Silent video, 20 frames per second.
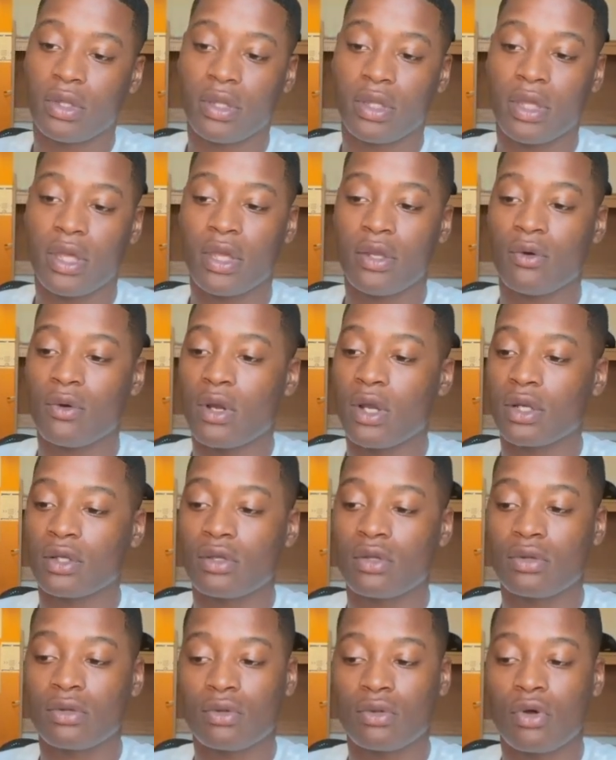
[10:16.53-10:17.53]
A-Rock,
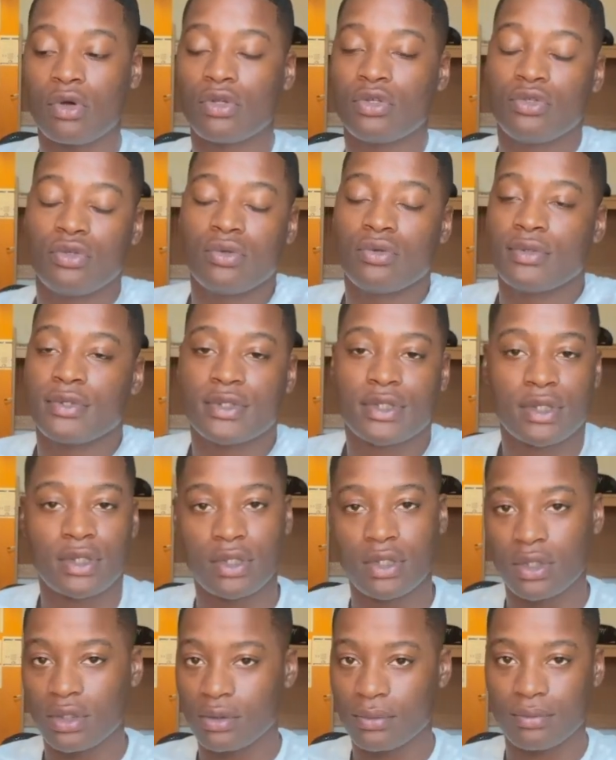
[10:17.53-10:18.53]
all you do is
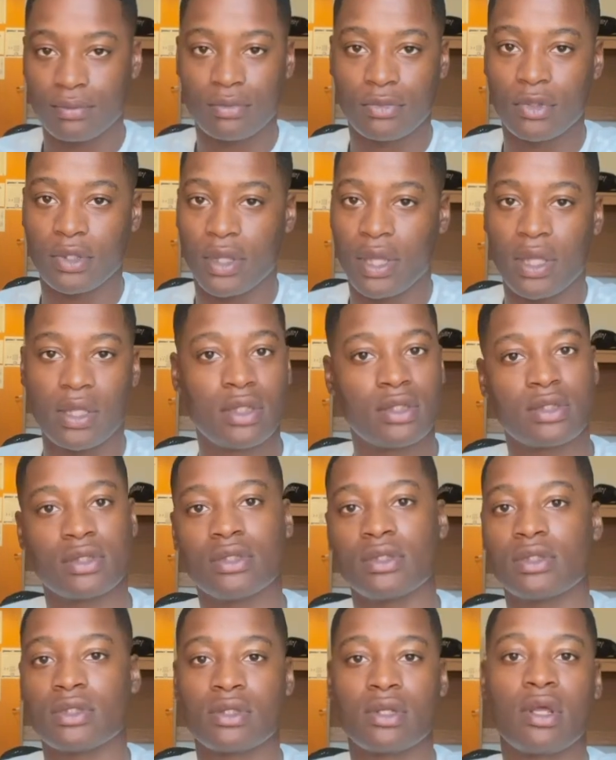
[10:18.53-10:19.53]
sing the
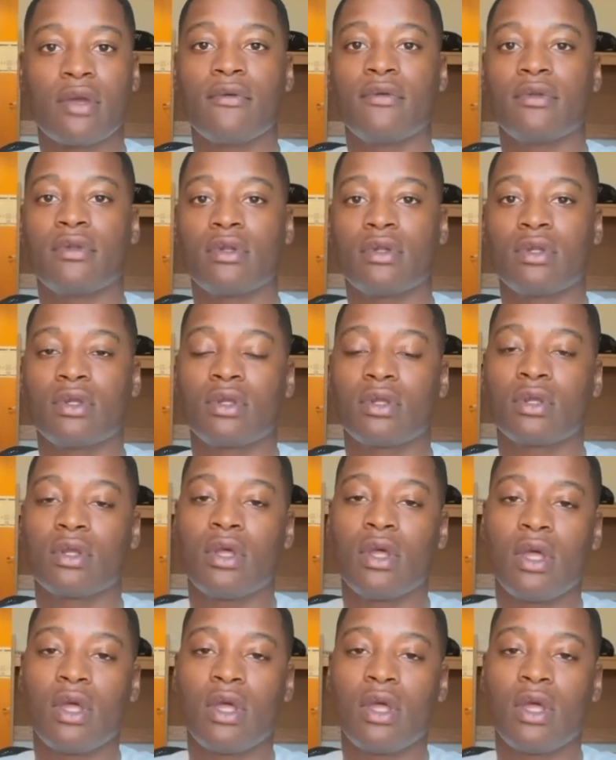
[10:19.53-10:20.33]
cadences and everything.